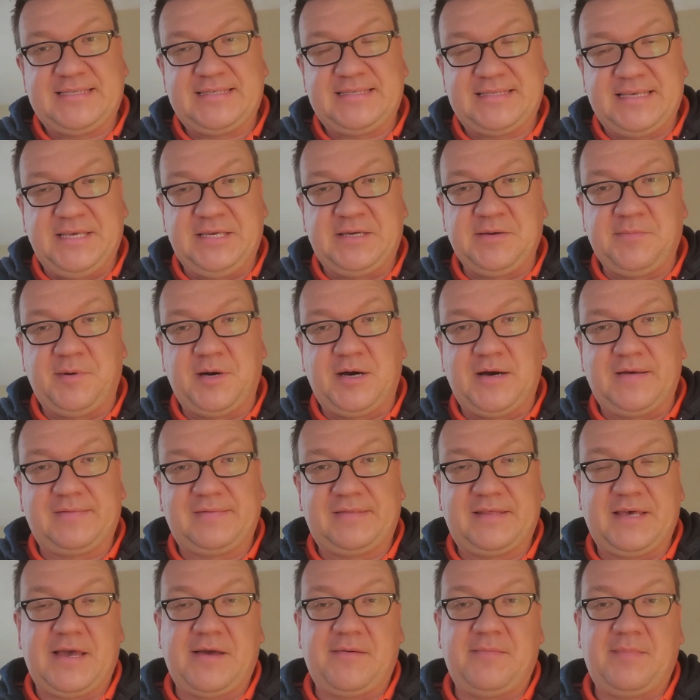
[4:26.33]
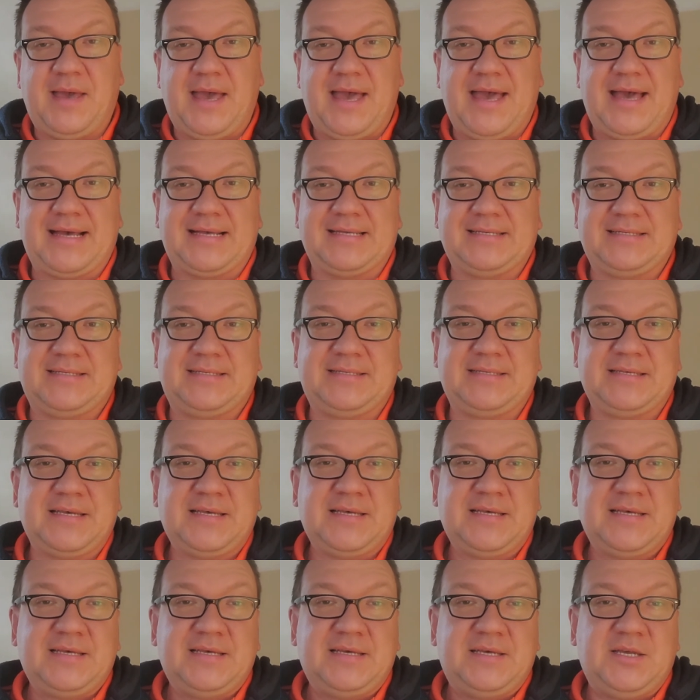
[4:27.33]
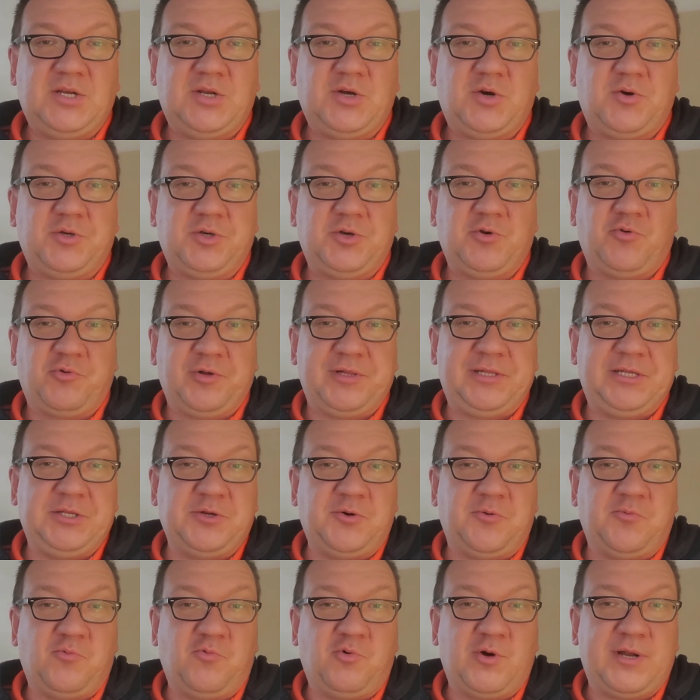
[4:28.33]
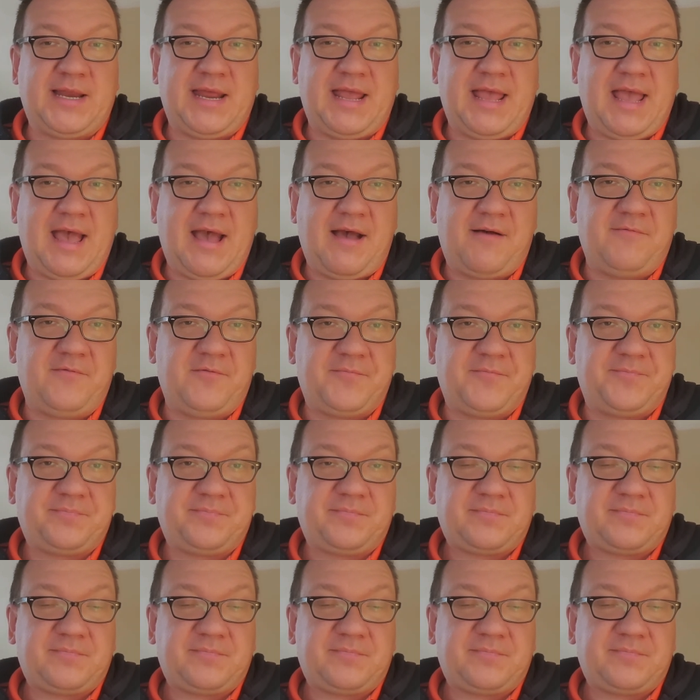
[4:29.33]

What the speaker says: think about them as, you really don't want to have